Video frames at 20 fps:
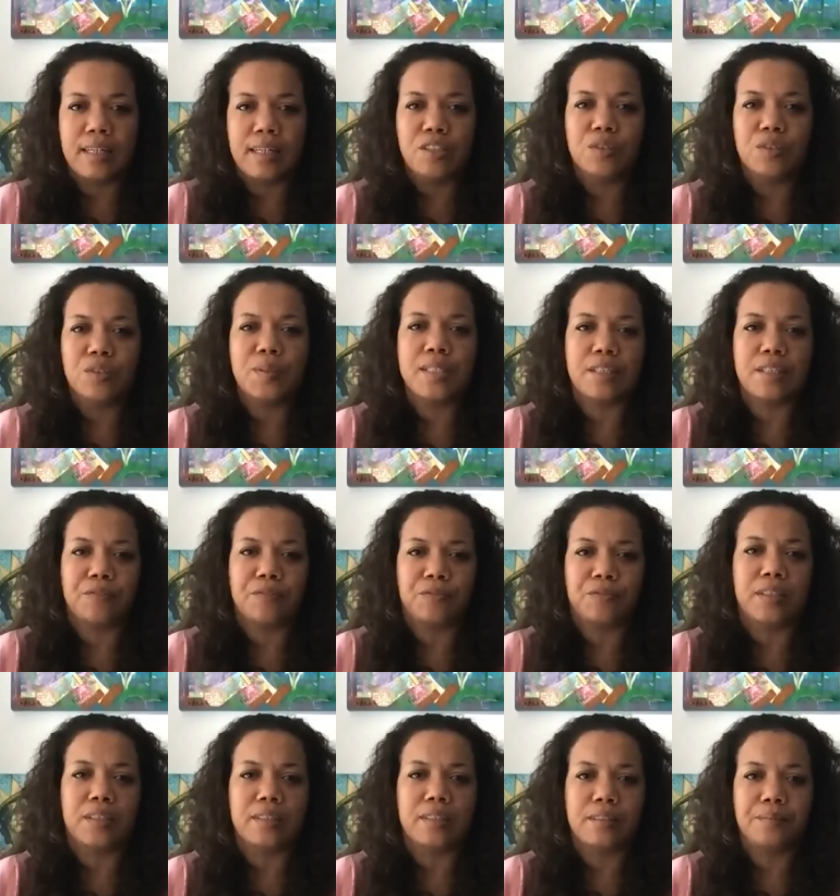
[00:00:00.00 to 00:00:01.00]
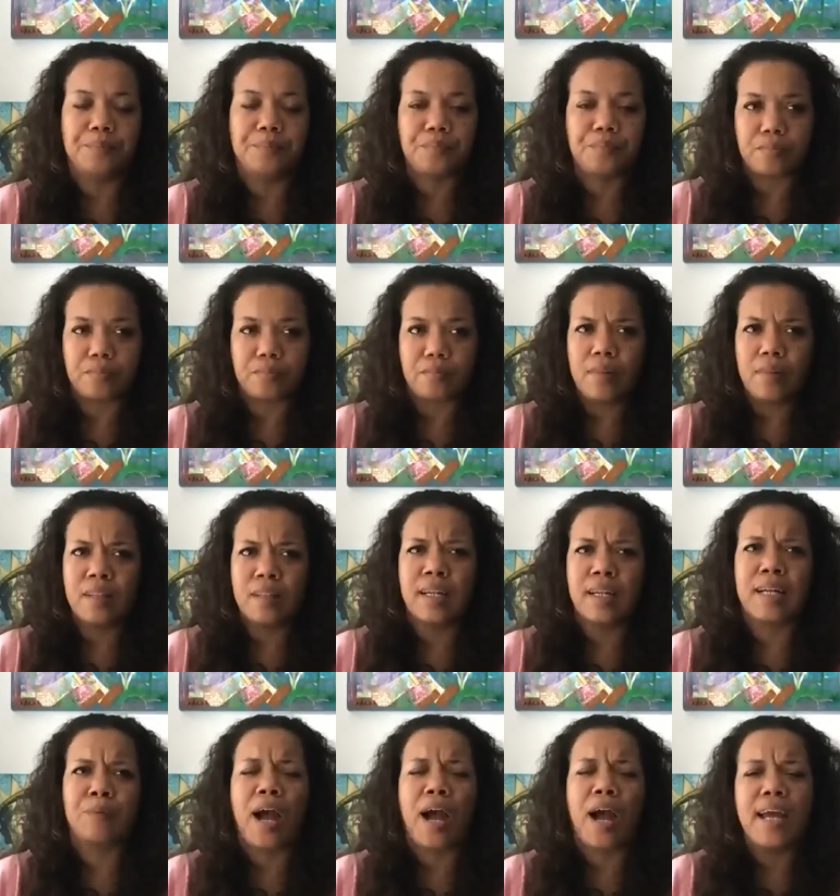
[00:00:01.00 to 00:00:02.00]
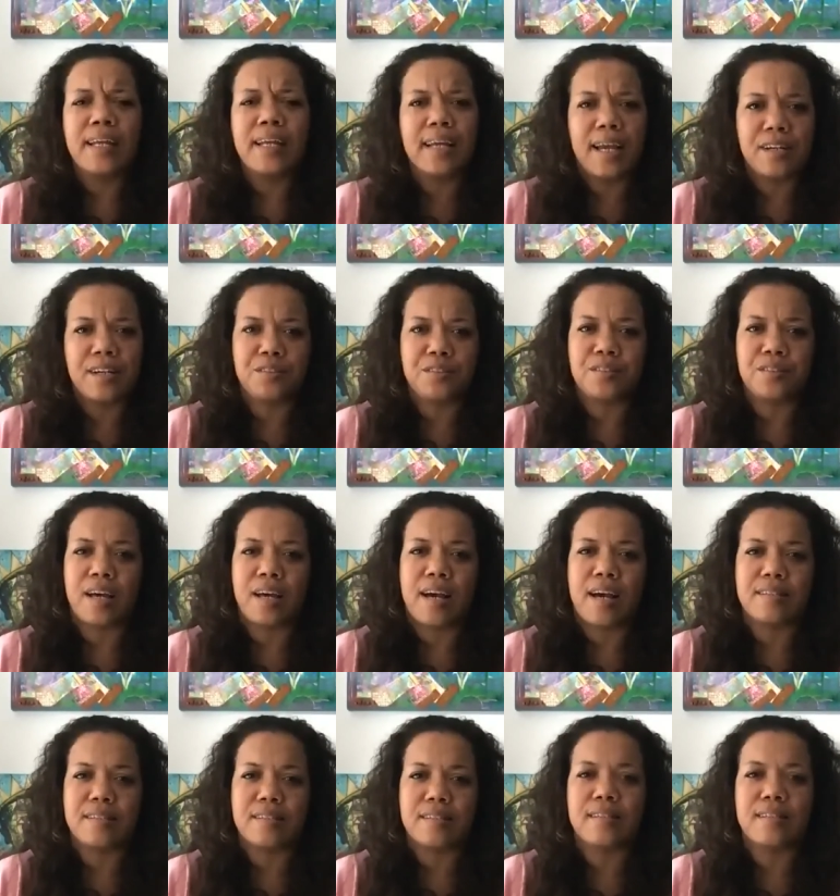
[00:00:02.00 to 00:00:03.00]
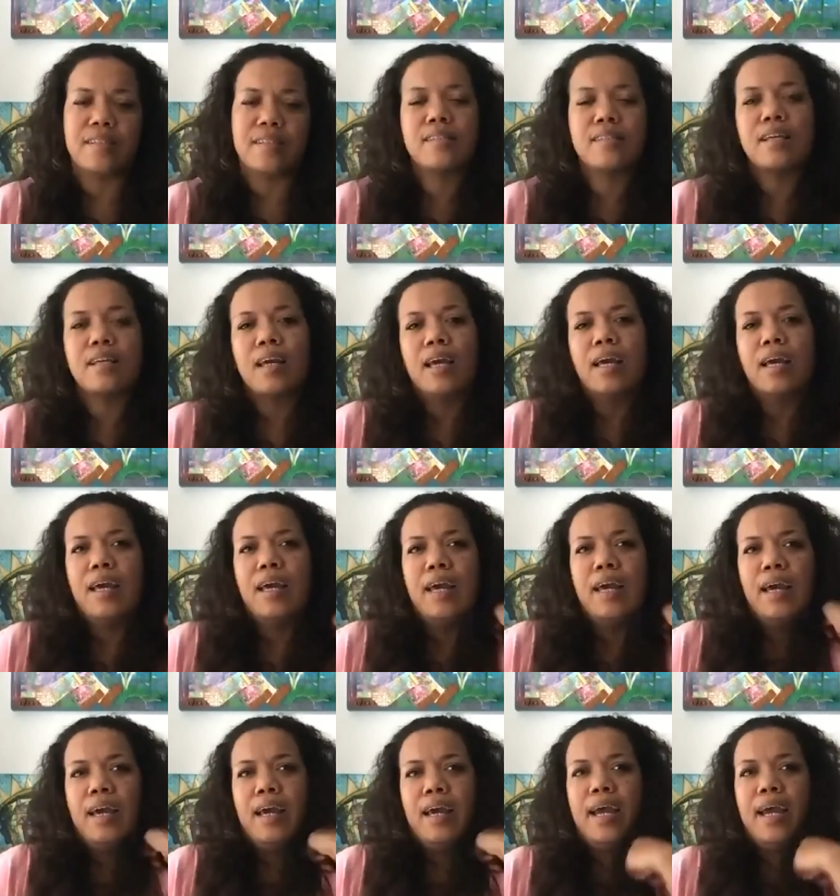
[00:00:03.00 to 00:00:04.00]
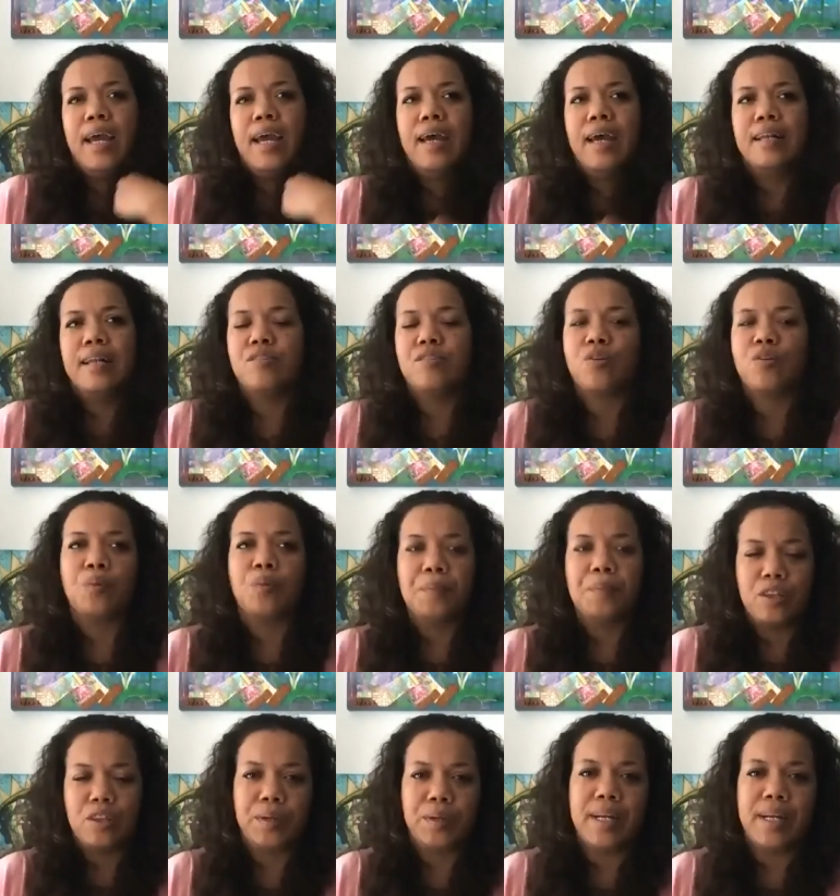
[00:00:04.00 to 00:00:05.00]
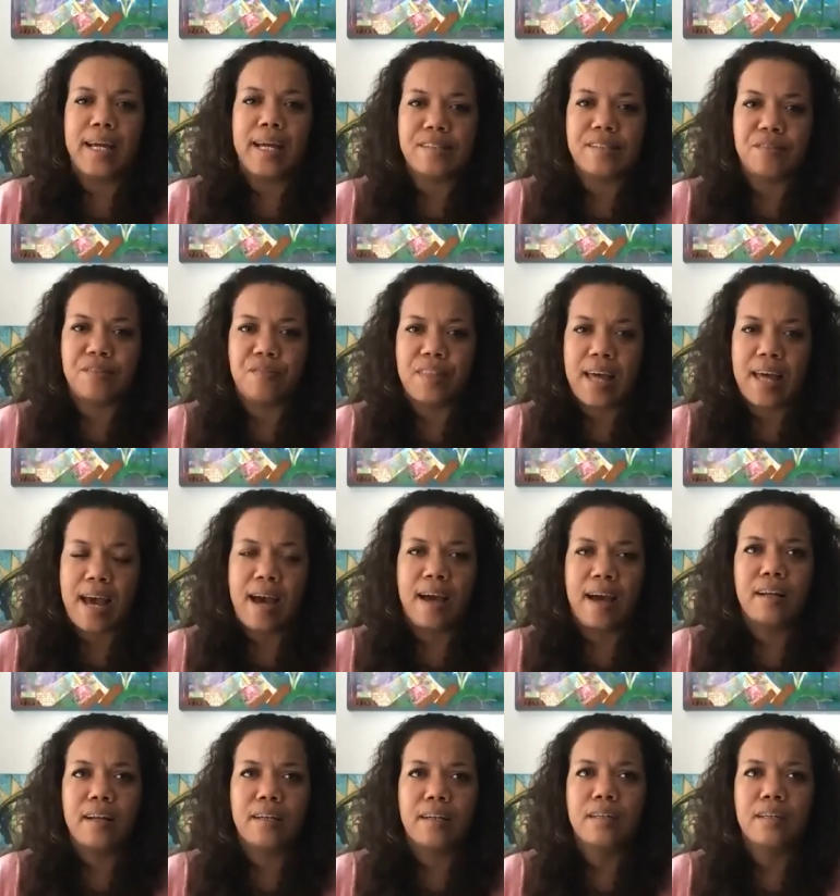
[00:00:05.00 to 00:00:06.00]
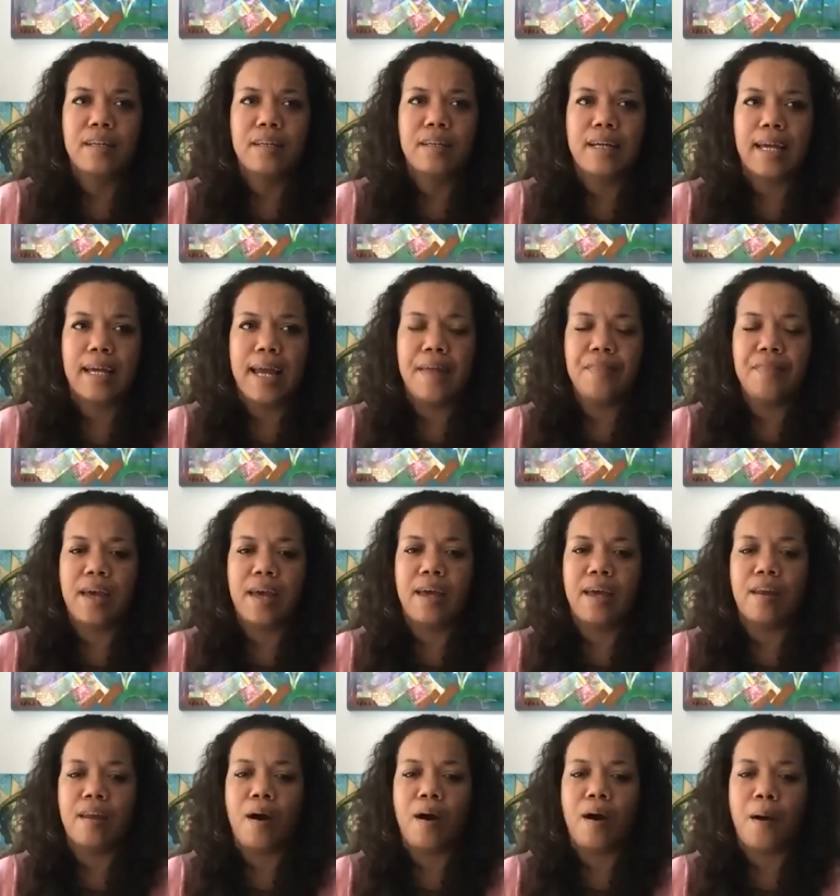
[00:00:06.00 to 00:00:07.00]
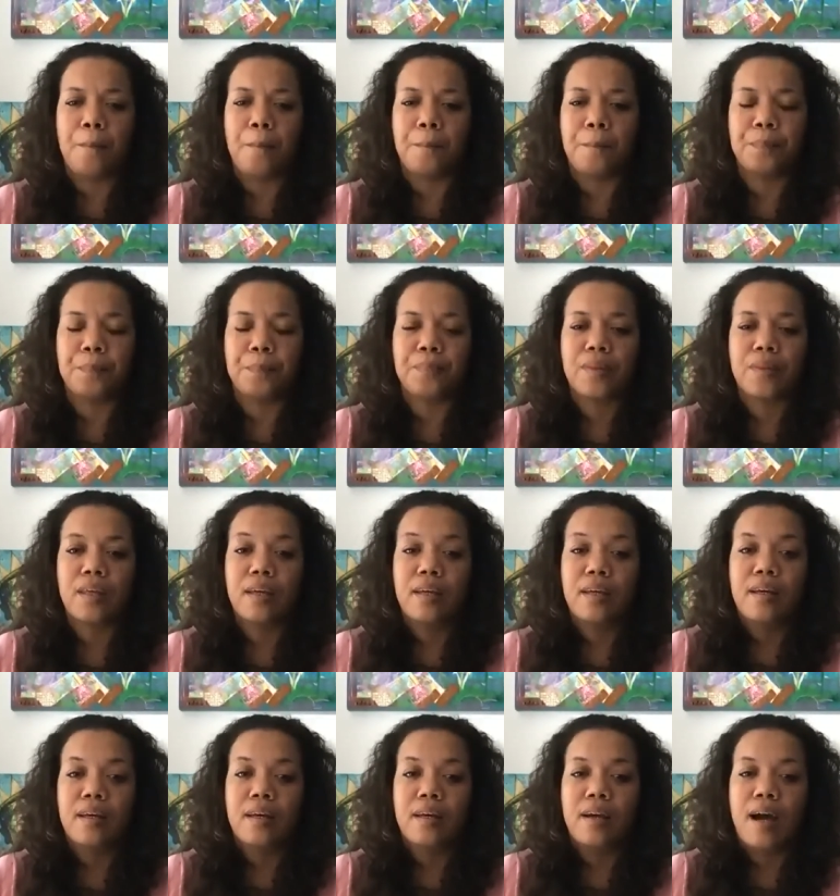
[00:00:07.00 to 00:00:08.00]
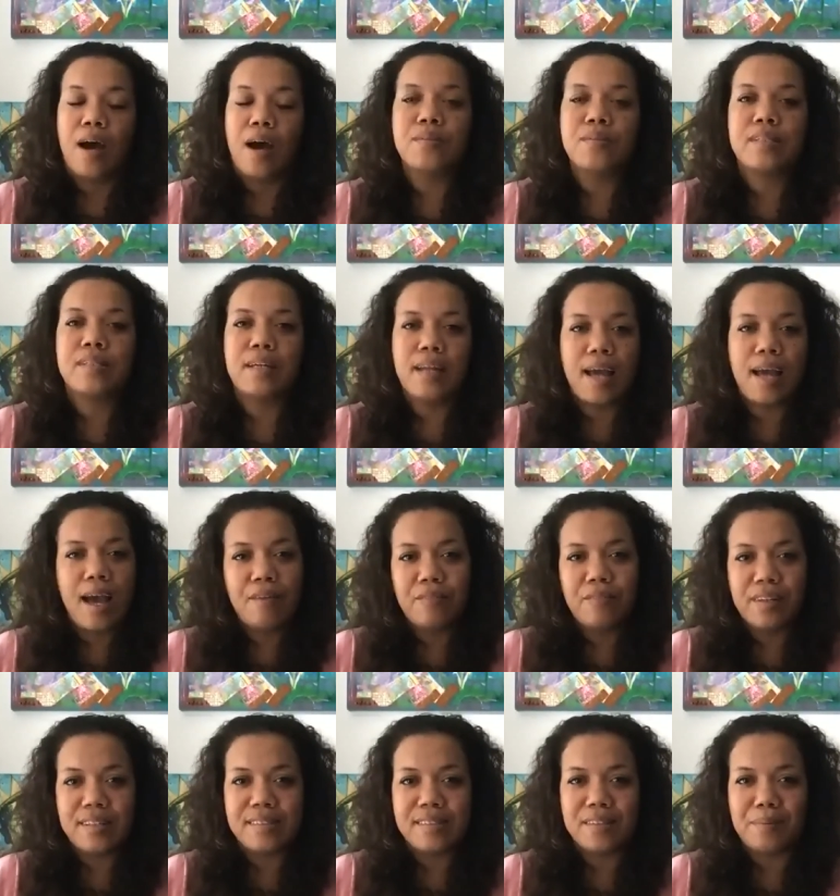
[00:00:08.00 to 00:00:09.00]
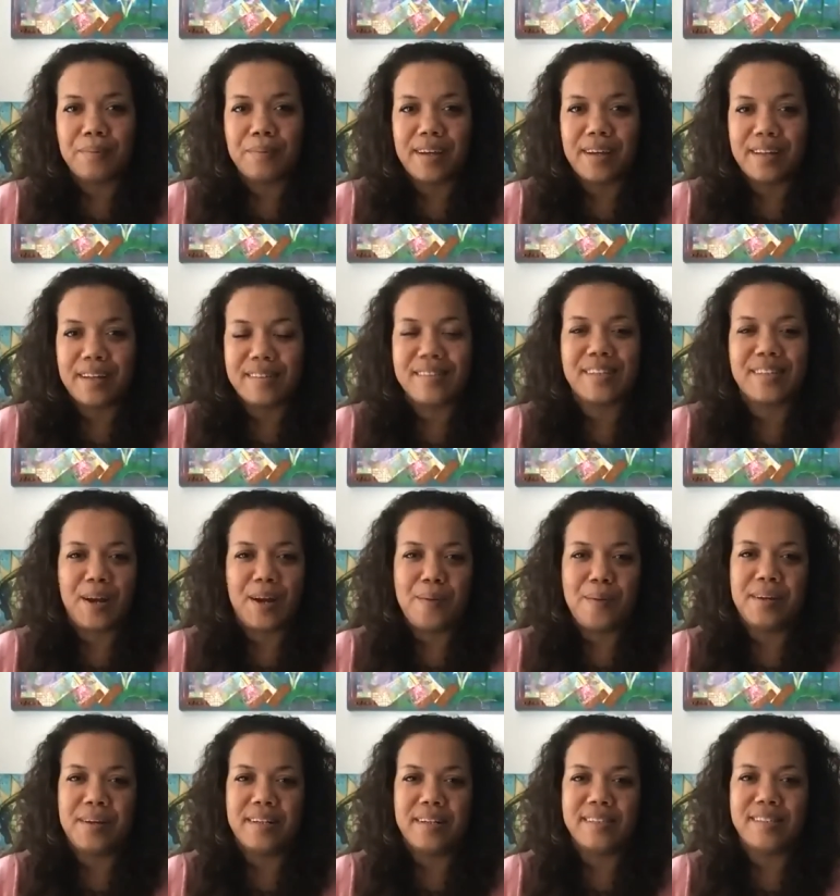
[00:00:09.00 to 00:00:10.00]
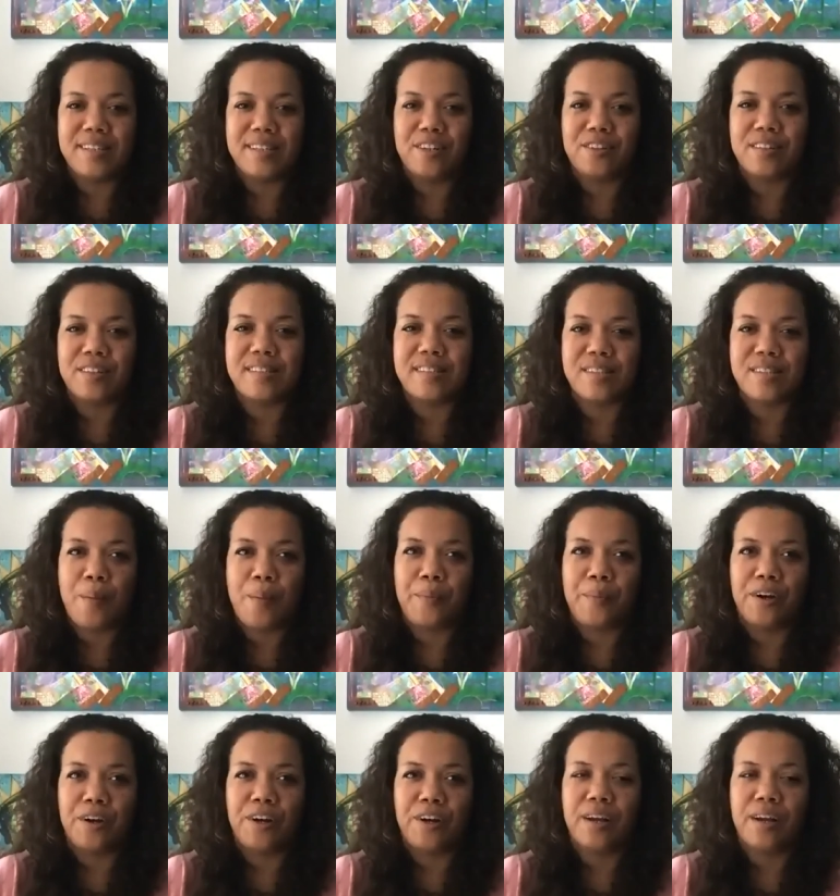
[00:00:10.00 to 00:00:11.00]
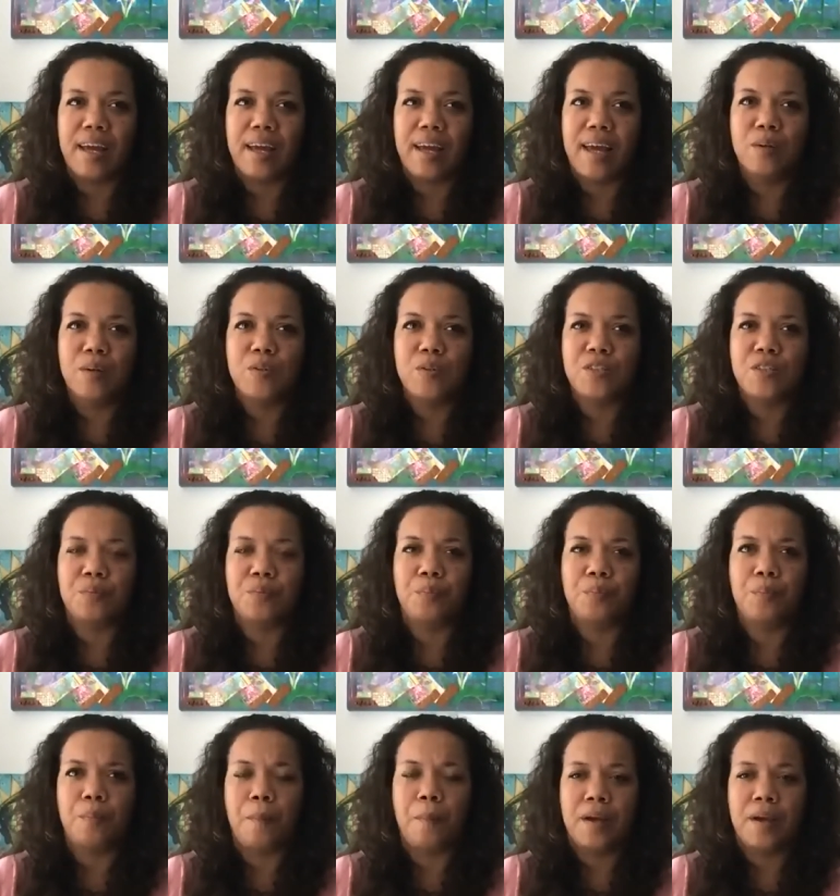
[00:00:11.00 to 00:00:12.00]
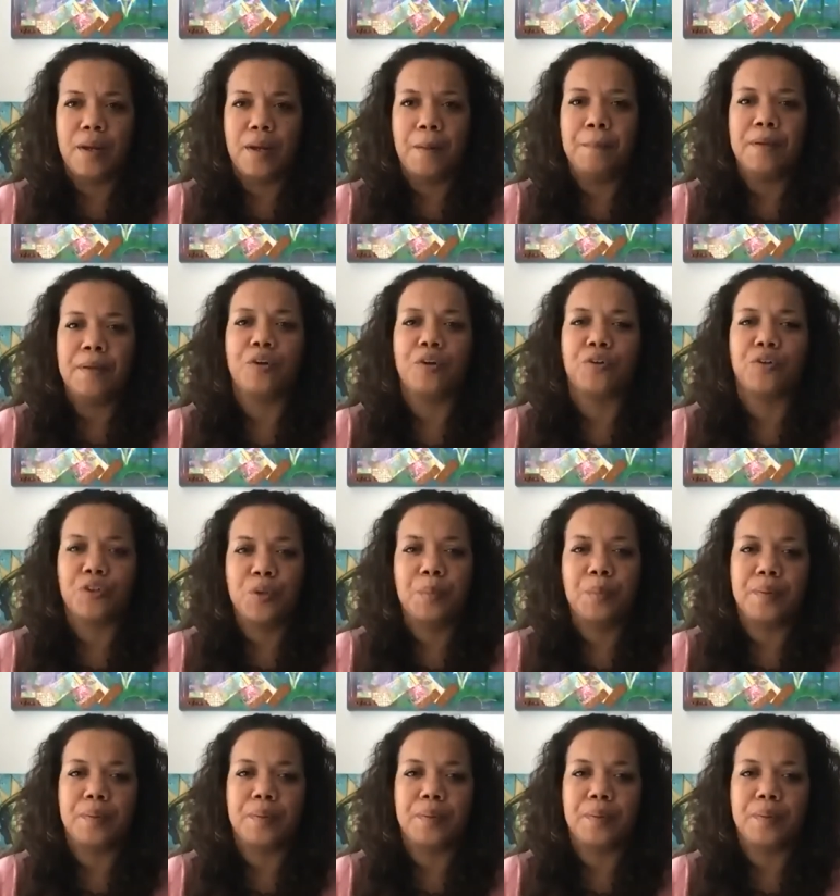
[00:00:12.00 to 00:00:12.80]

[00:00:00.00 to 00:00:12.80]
and doing different like writing exercises. And so it'll be 3 days of that. And then I was gonna have an exhibit at the Scarritt Bennett Center this summer, and it was gonna be a group